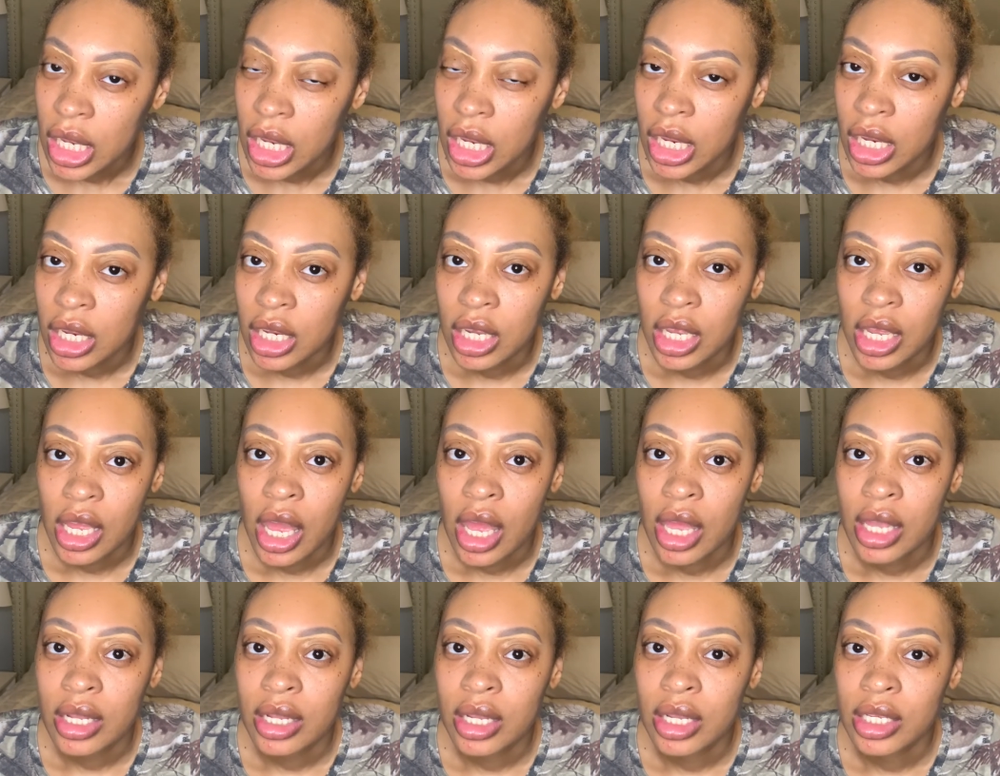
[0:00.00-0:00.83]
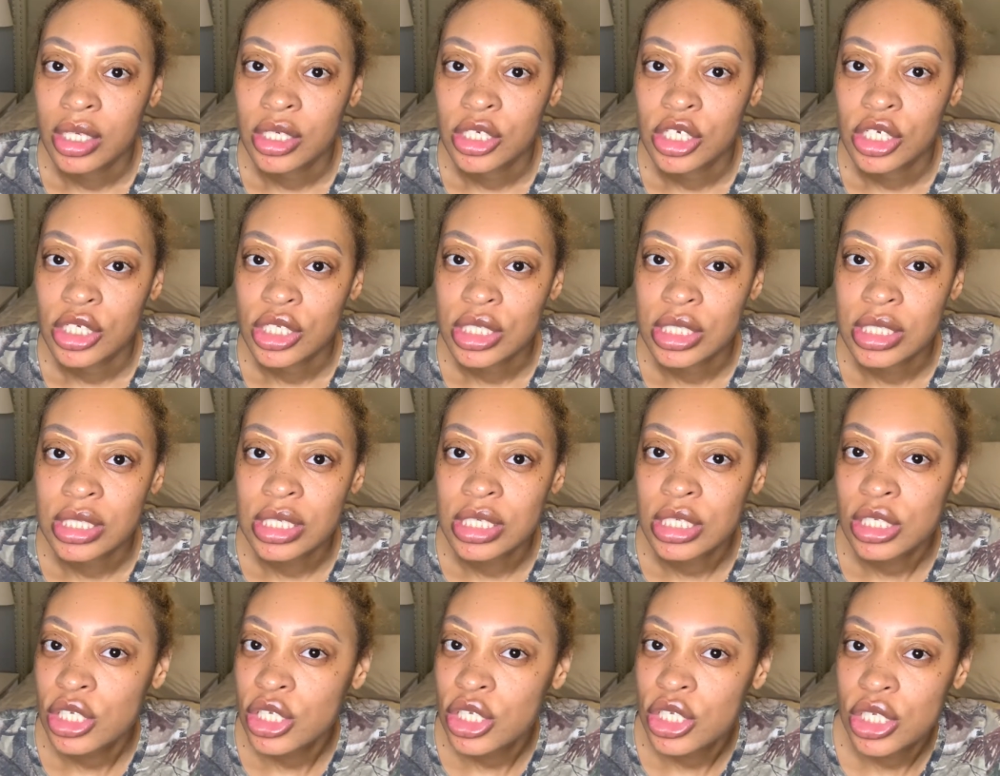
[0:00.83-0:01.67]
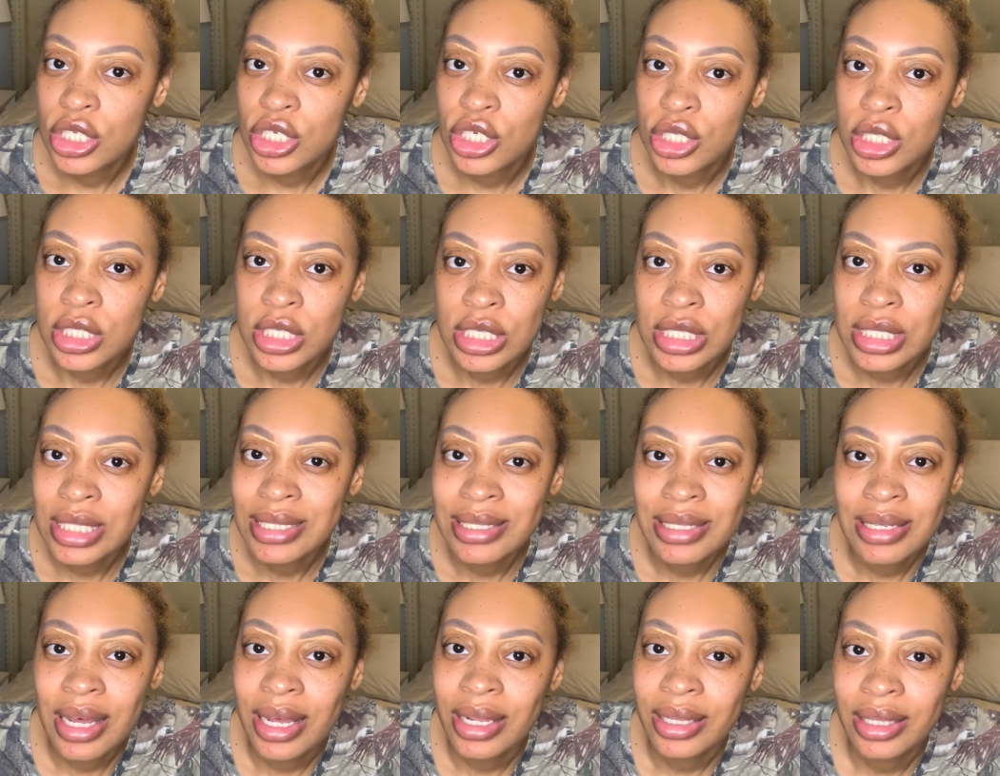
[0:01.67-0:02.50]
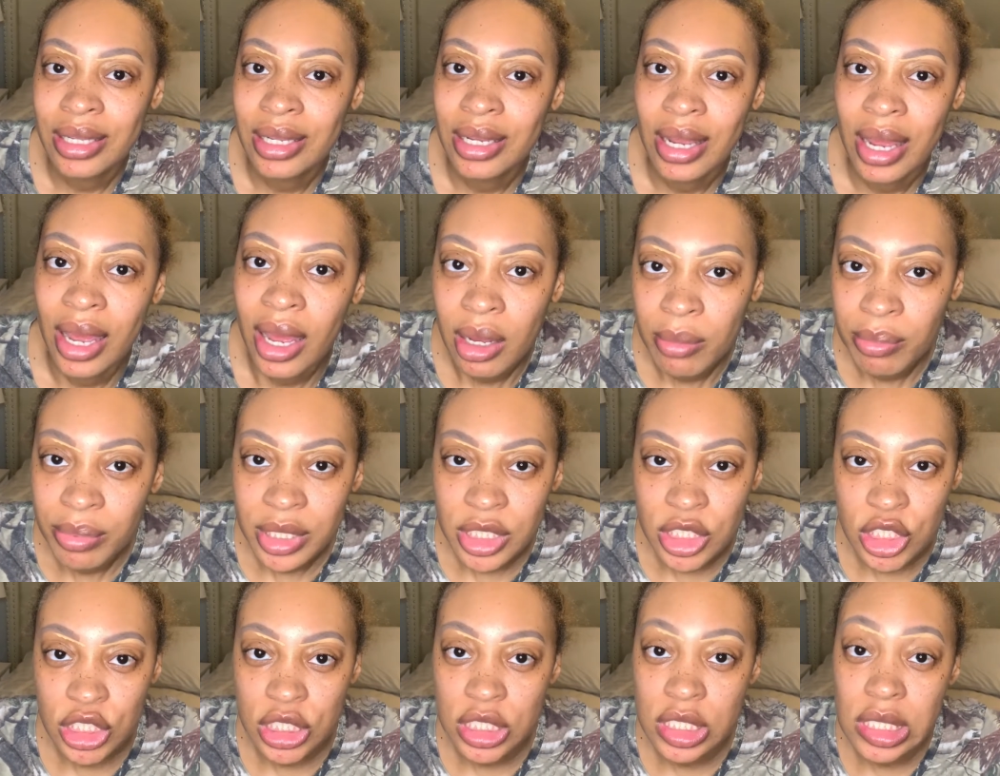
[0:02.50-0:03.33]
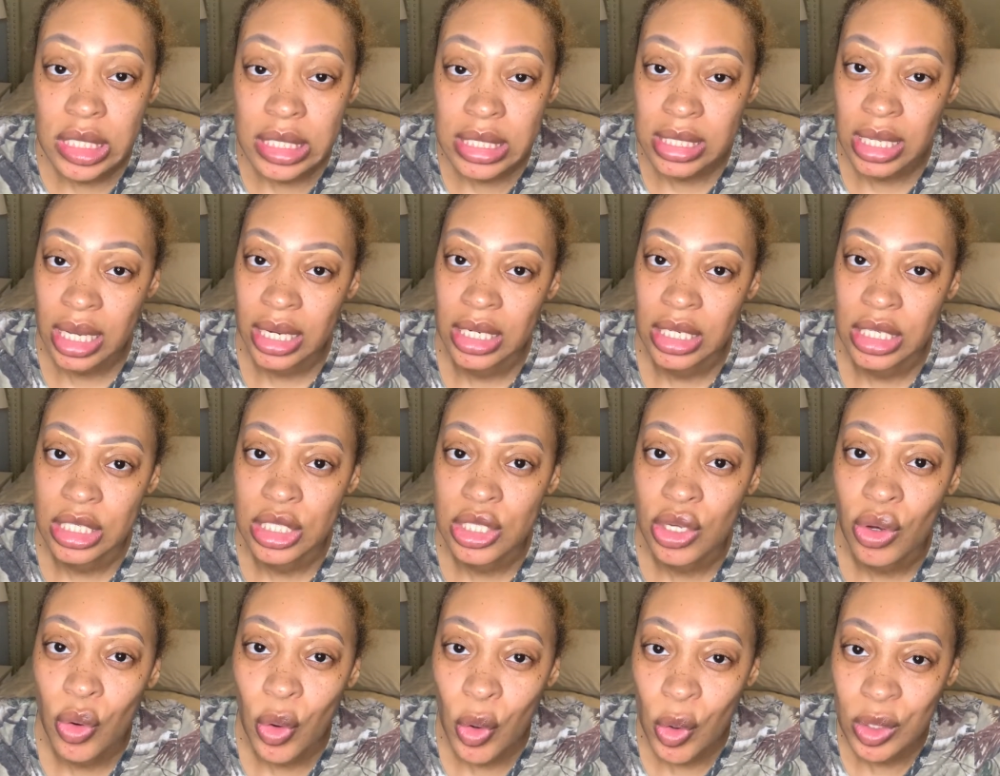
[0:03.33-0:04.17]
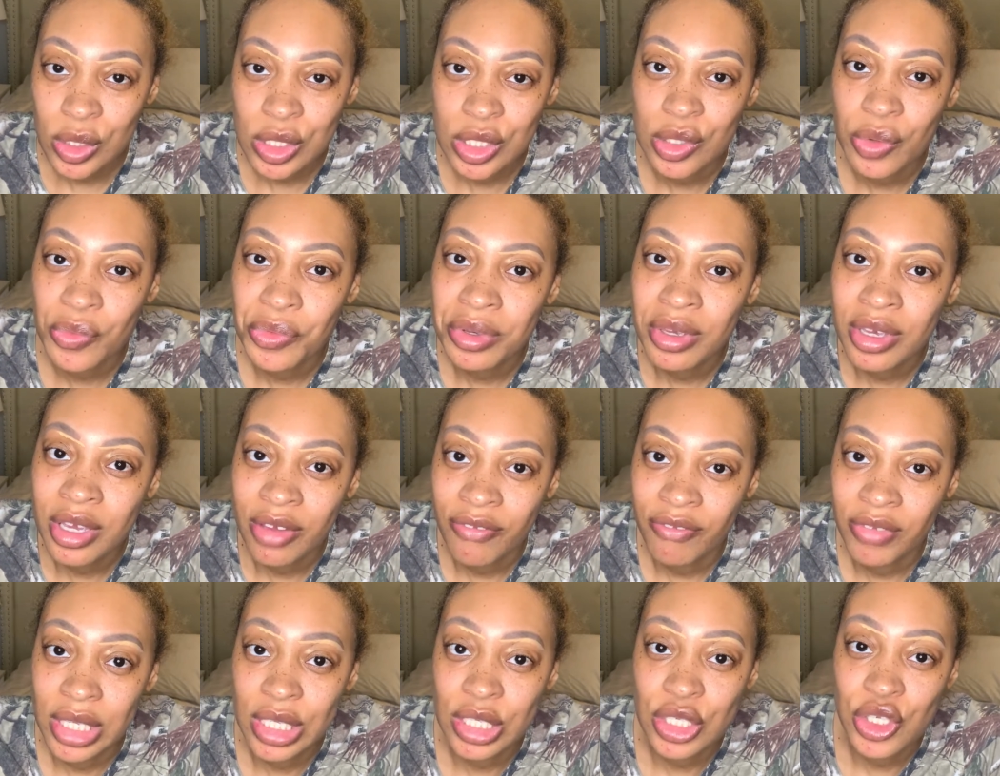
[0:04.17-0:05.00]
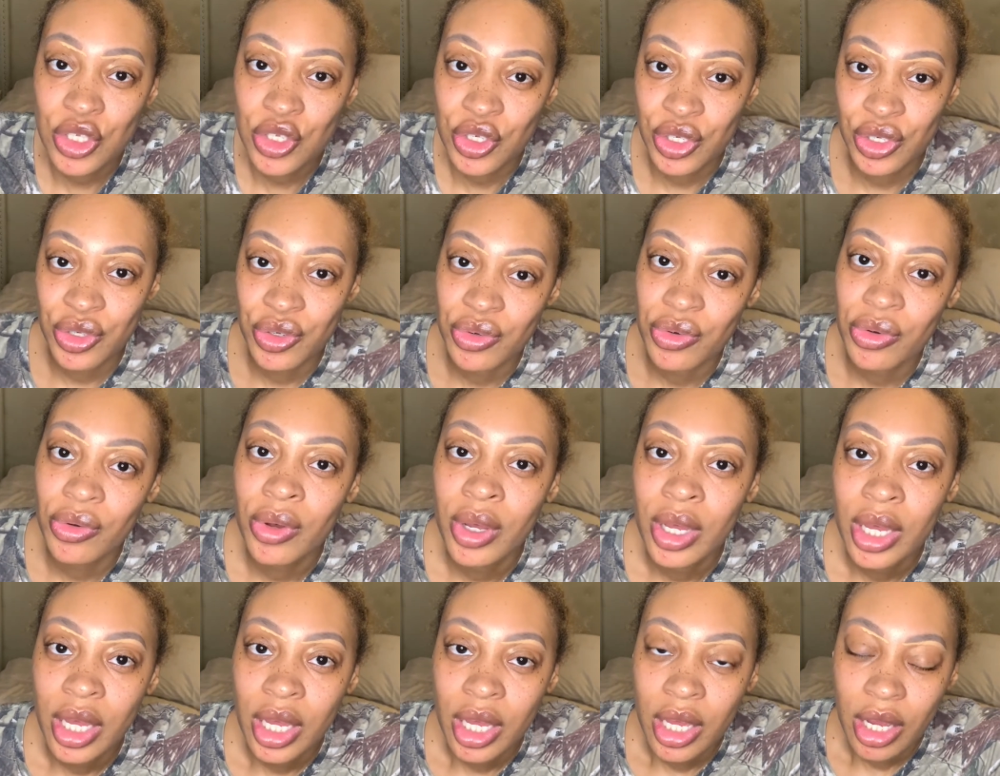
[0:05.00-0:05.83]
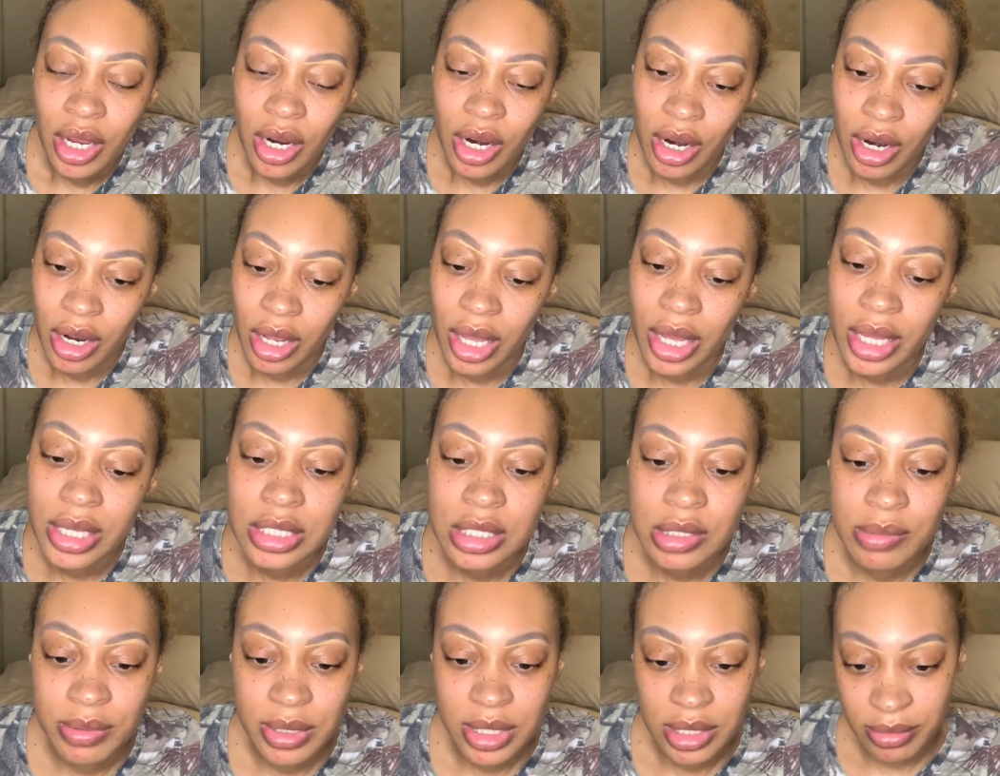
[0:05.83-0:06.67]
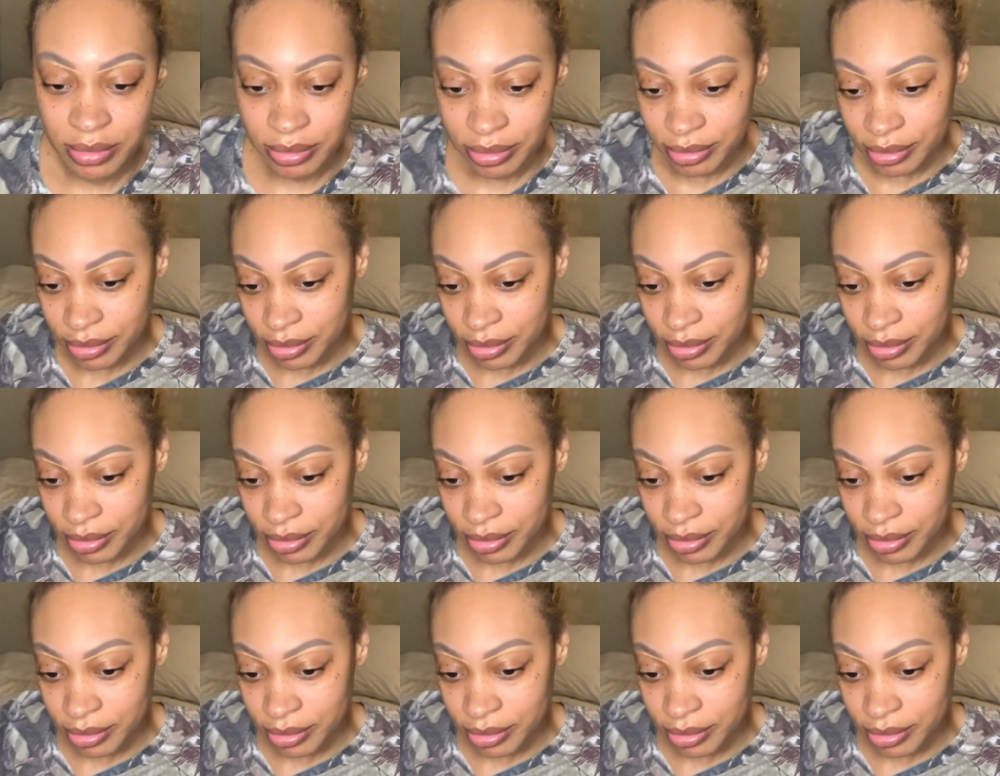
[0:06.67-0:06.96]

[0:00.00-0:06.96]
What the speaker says: And since nothing happened, she decided to also give it to her husband.